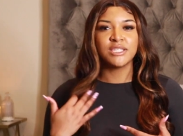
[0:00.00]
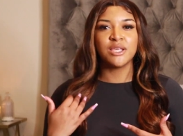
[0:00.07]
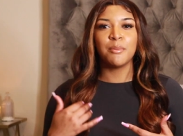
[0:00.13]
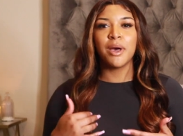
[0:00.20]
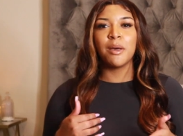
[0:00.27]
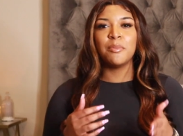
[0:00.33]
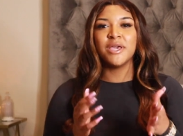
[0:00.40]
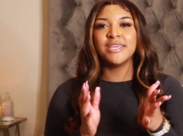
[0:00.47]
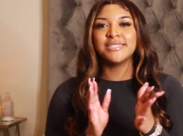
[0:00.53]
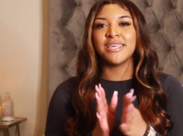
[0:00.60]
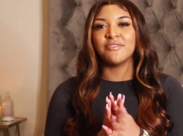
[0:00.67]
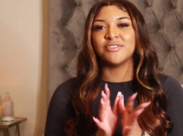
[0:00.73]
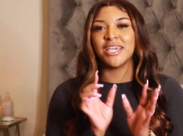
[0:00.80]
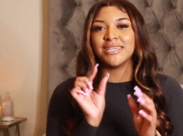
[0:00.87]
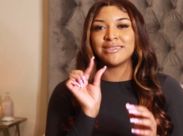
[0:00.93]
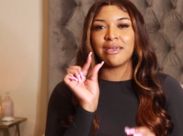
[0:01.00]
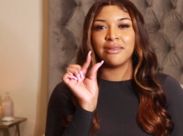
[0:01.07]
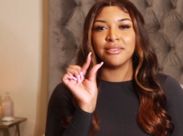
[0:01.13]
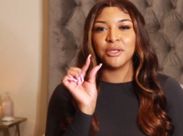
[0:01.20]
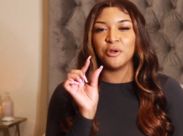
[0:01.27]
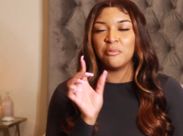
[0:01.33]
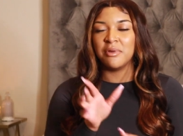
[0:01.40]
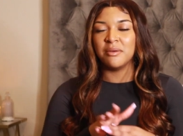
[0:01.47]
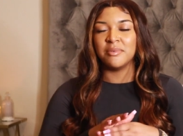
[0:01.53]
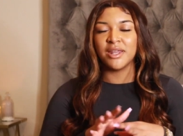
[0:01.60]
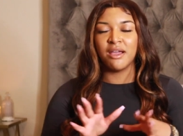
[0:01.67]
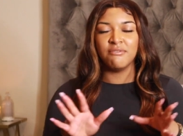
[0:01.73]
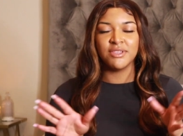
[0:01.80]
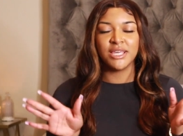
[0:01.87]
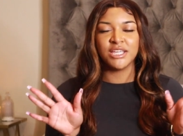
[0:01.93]
Some of my opinions have changed a little bit, but
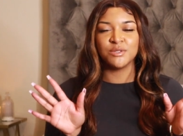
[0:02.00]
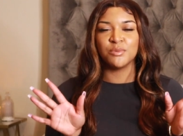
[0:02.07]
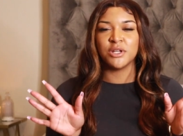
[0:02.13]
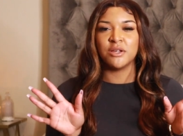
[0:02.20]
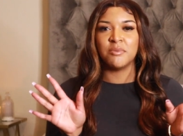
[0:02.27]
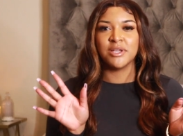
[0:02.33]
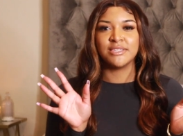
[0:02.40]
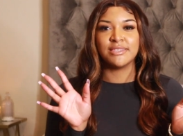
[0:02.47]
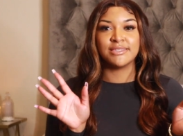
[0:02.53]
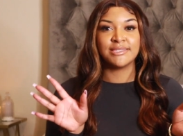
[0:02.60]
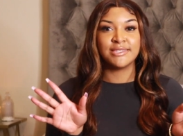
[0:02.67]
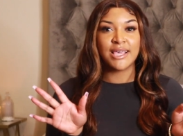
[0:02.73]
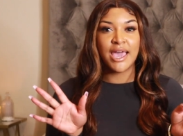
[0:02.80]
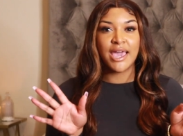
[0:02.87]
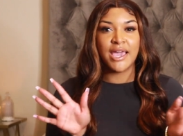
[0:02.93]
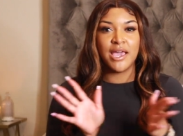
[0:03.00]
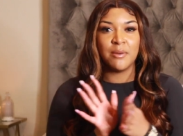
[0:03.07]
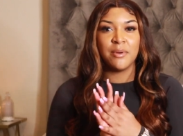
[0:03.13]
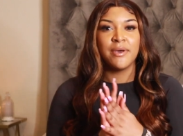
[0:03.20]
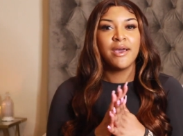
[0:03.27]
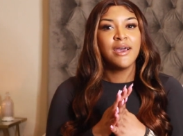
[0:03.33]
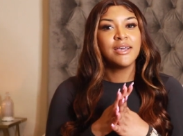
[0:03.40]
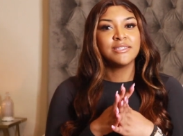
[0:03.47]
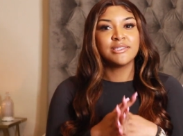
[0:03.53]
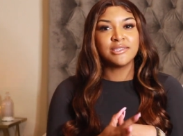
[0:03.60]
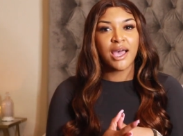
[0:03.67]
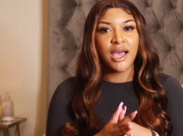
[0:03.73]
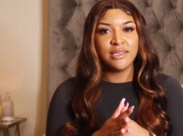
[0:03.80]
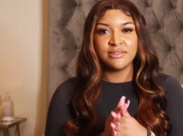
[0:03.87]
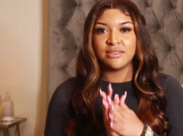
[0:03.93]
everything is pretty much the same.
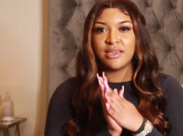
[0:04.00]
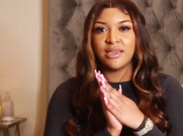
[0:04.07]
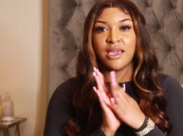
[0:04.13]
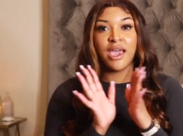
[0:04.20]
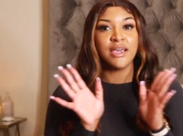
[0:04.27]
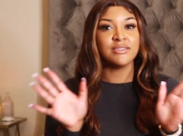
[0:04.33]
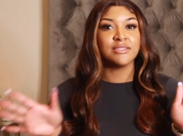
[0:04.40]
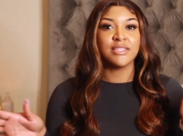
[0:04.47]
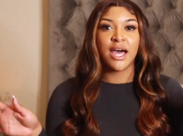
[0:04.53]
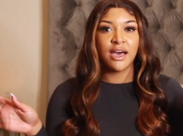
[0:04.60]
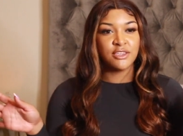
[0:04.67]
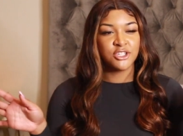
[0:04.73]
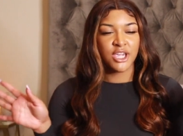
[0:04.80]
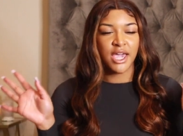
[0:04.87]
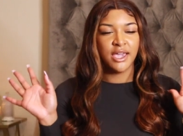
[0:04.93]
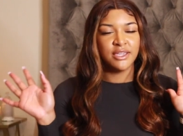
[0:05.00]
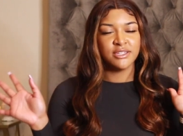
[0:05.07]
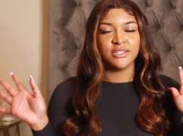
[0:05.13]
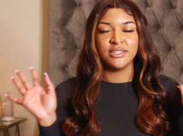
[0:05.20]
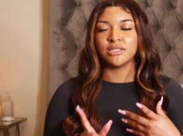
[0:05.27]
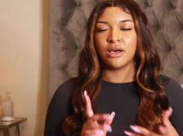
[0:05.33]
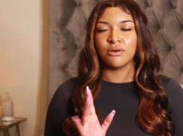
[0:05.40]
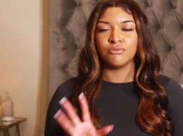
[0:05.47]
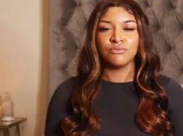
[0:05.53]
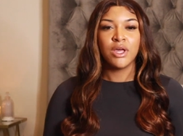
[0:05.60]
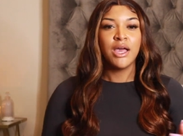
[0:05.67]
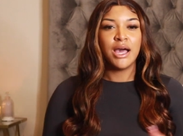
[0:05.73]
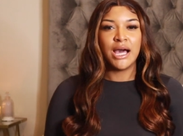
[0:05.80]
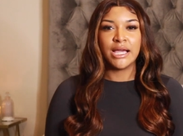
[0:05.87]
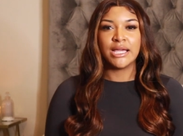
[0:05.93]
Sizing has not changed. So
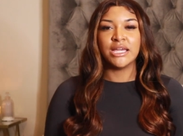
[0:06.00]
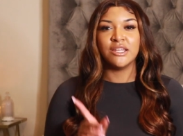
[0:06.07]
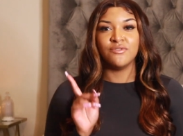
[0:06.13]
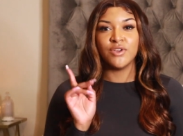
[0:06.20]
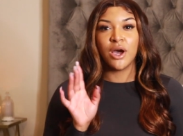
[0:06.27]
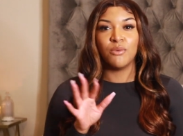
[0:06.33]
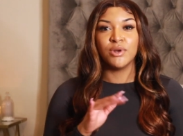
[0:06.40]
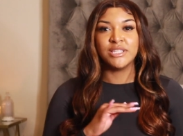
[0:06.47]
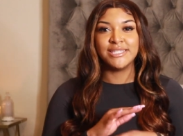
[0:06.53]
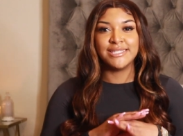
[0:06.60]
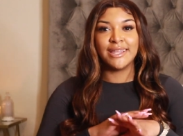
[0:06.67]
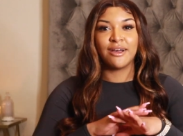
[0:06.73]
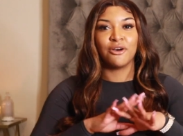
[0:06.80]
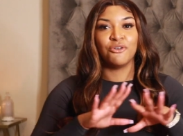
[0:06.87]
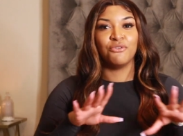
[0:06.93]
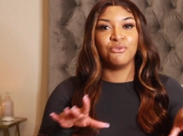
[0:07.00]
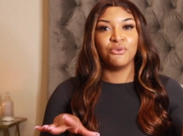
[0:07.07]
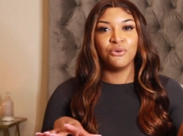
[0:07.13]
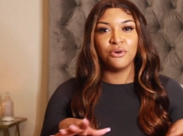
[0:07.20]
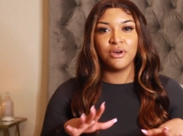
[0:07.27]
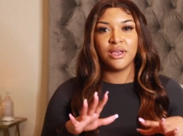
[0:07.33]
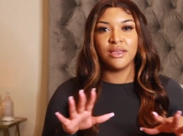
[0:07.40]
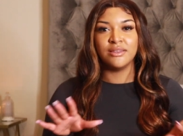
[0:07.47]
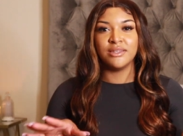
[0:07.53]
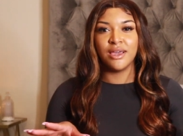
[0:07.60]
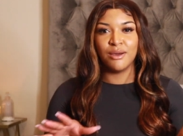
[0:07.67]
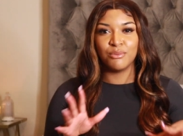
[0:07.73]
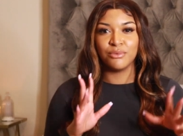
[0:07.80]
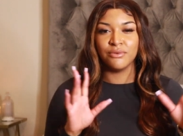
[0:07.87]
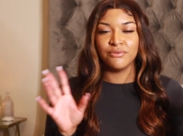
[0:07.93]
again, if y'all wanna see like a full
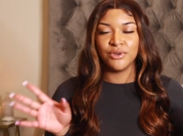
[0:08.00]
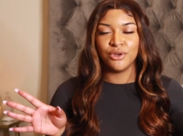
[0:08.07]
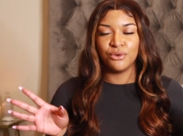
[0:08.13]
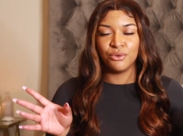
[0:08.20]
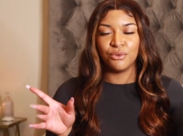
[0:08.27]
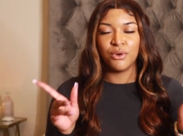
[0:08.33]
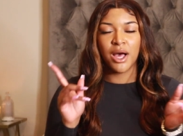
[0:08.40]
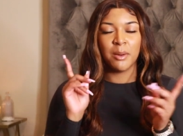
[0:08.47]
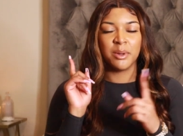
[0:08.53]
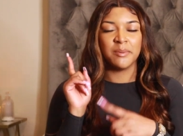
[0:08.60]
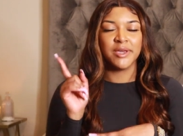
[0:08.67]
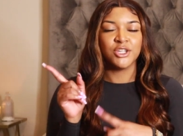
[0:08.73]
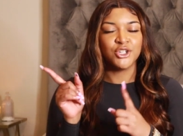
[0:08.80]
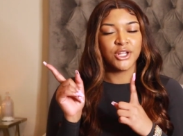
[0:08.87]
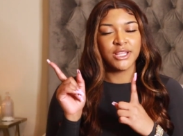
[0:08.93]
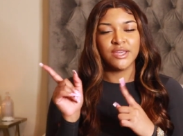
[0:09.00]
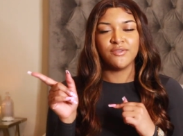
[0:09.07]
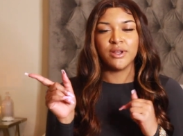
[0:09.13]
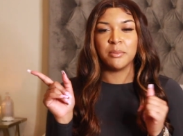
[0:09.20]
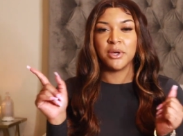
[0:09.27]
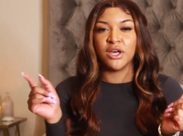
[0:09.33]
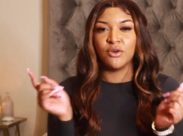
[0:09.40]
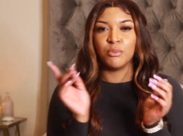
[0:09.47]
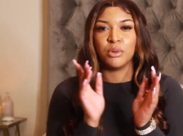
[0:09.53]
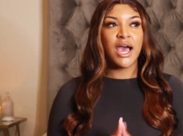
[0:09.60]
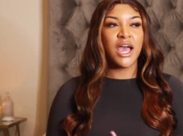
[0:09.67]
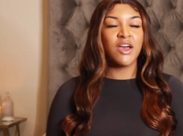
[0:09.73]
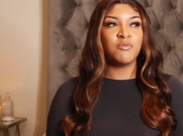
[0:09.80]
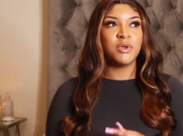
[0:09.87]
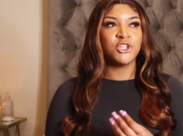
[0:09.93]
in-depth review, I'm gonna make sure to leave it above.
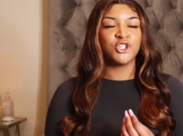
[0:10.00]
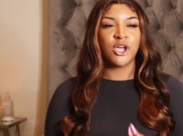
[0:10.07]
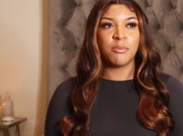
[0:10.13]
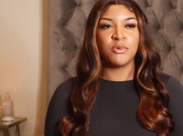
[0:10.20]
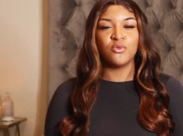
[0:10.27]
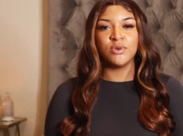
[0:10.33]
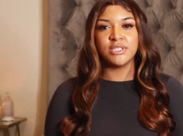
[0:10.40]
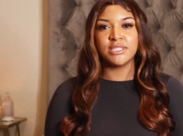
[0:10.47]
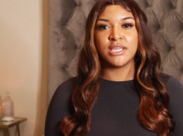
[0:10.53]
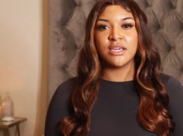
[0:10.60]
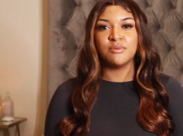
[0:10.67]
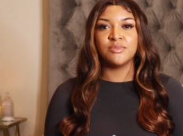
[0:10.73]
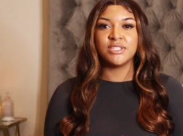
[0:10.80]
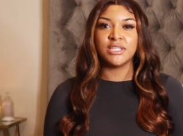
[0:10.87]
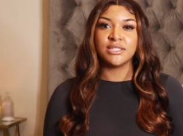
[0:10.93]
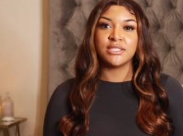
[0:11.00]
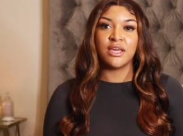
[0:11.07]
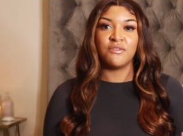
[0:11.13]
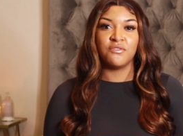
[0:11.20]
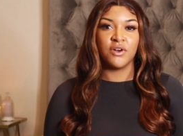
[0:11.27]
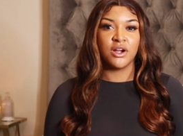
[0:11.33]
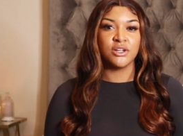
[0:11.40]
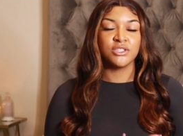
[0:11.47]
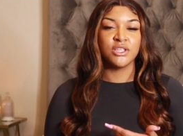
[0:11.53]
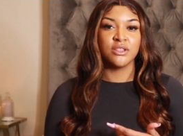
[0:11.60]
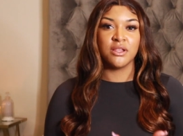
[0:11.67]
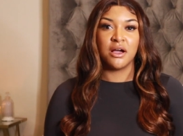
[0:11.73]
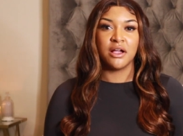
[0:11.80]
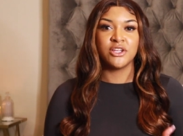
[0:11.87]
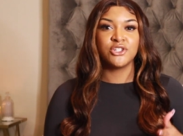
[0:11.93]
I have been been shopping with Skims since they first
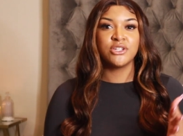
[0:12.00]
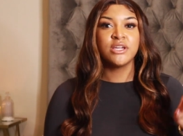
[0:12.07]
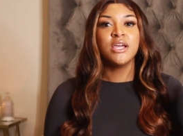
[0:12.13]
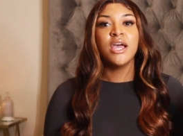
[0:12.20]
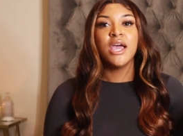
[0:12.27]
launched.